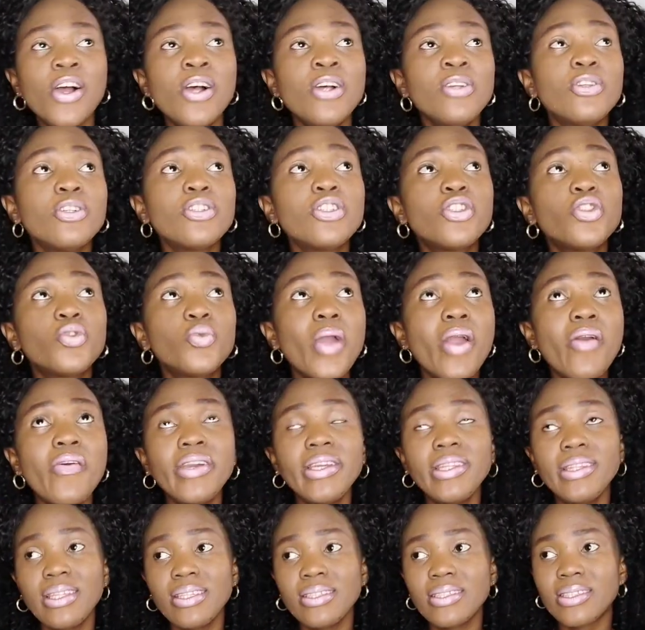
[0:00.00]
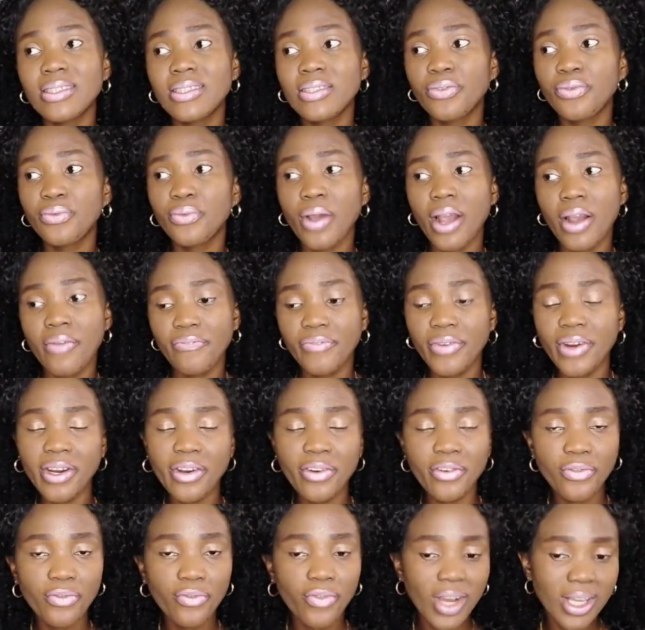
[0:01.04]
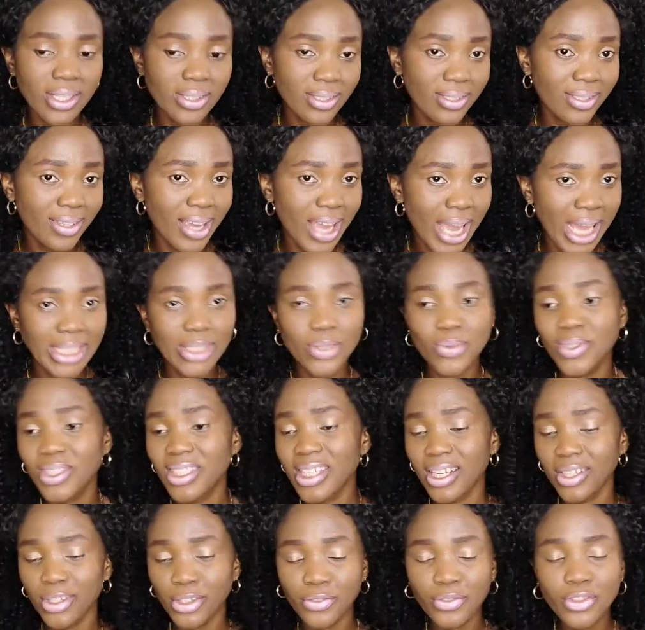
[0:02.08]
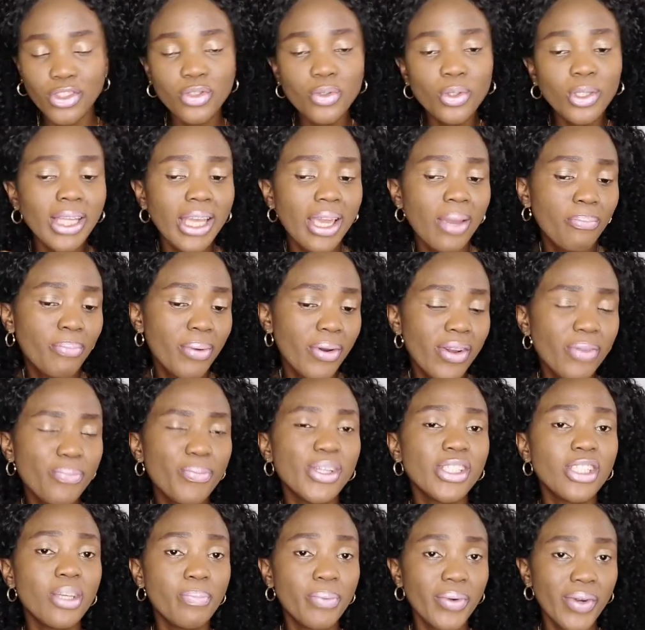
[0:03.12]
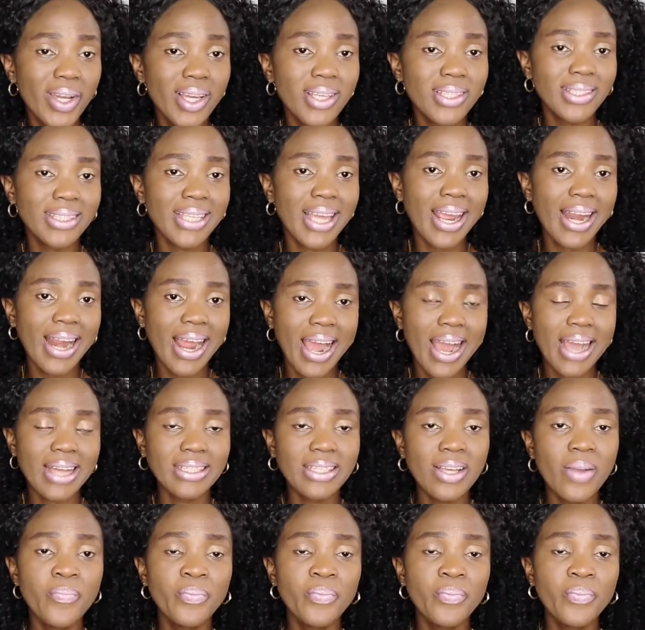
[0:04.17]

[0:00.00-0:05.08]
So she's wearing this very fancy hat, which I love. It's not a beret, but it's a beret style hat.